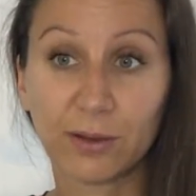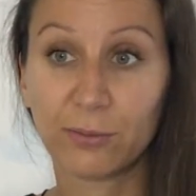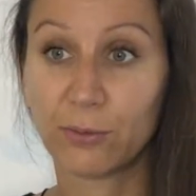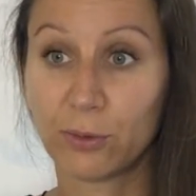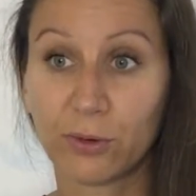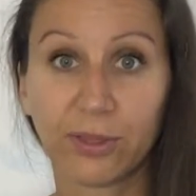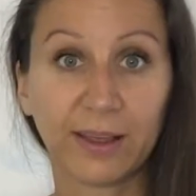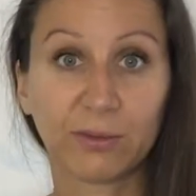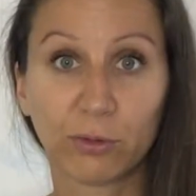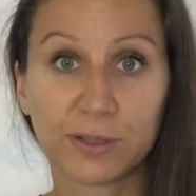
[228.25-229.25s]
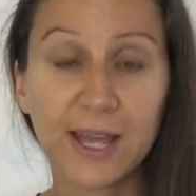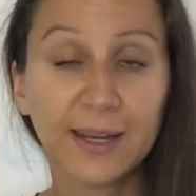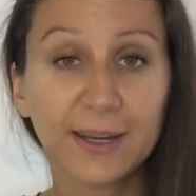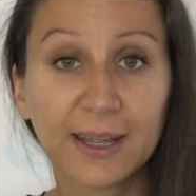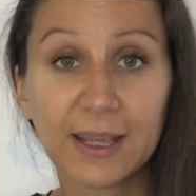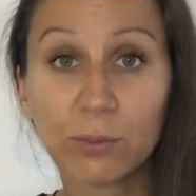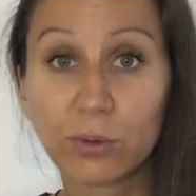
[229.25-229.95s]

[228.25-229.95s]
for thanks for attending?